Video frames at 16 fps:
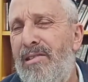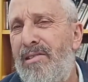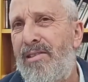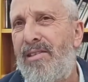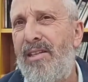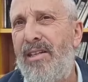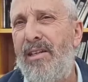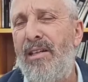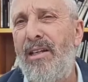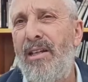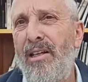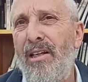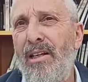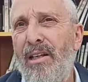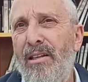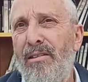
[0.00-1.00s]
see
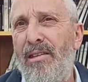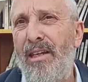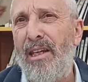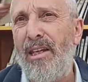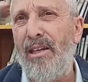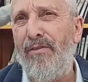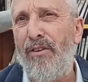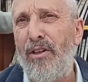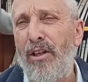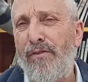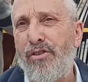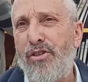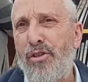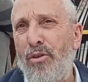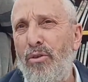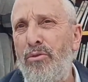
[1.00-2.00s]
the evil of
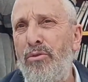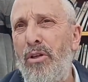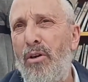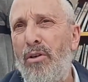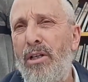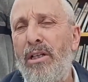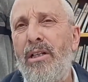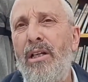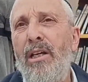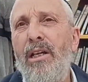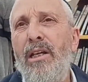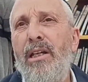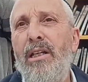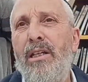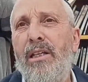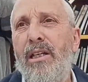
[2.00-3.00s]
Shaul noted,
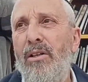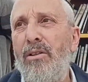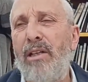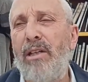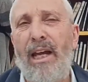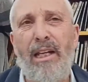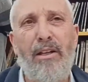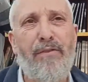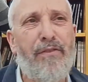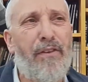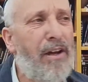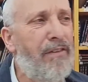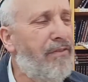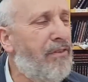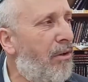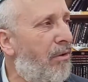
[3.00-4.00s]
he killed
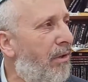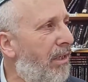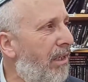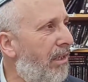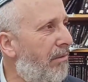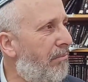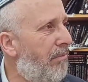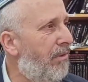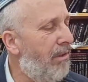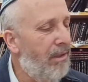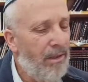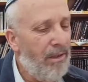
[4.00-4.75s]
85 Kohanim.